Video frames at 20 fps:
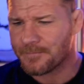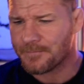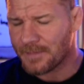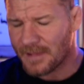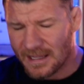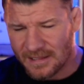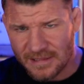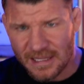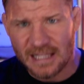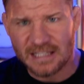
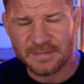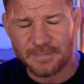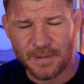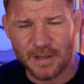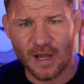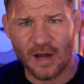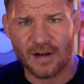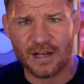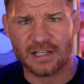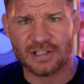Let's be
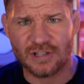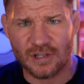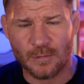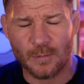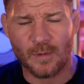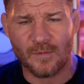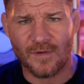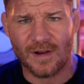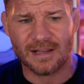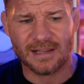honest. Do we
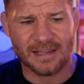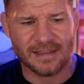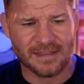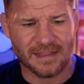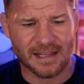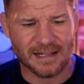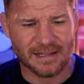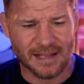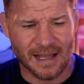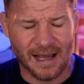really
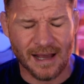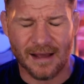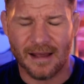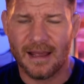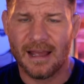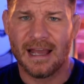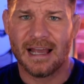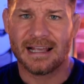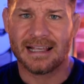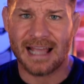think that?
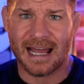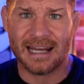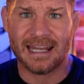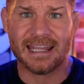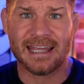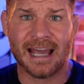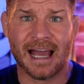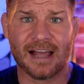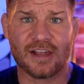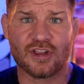Can he
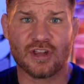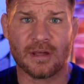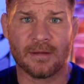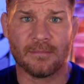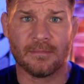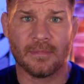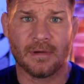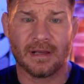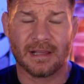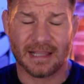catch him?
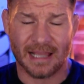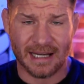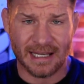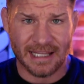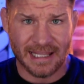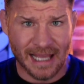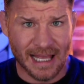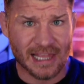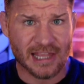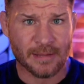Can he
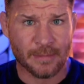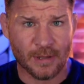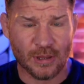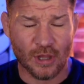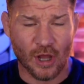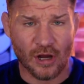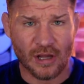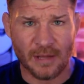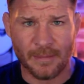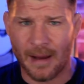catch him and
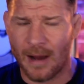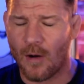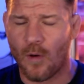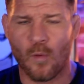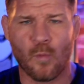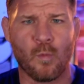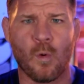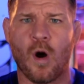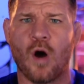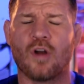knock him out
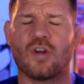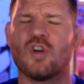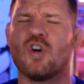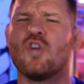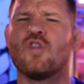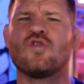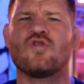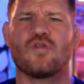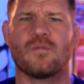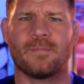
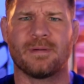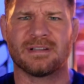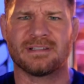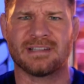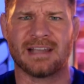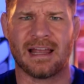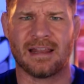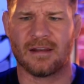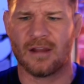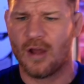
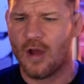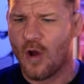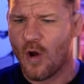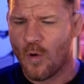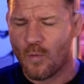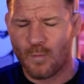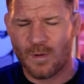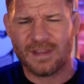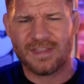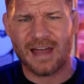100%
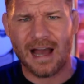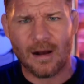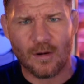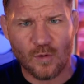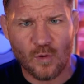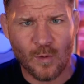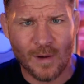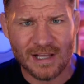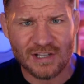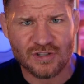without
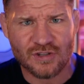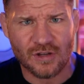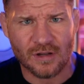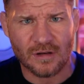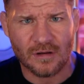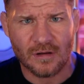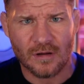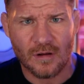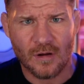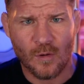question?
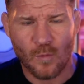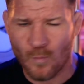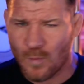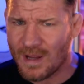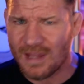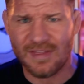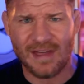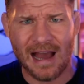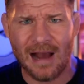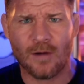
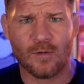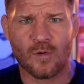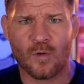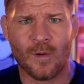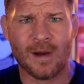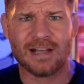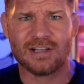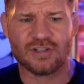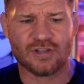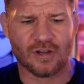Without
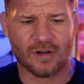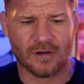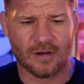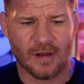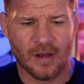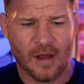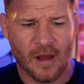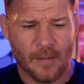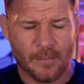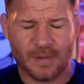question.
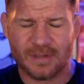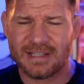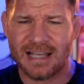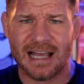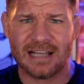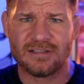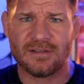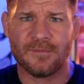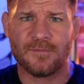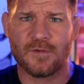But
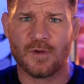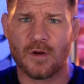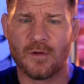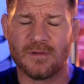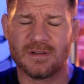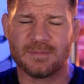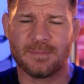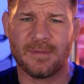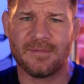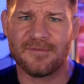Tyson Fury
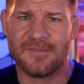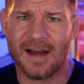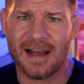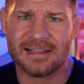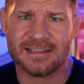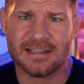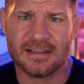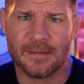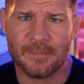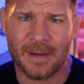has been
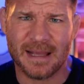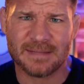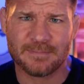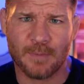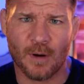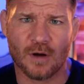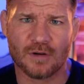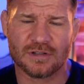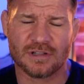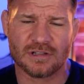fighting the best
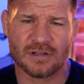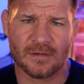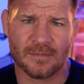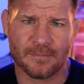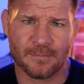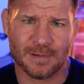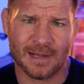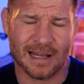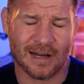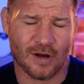boxers on
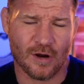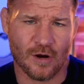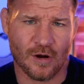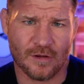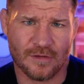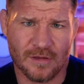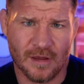planet Earth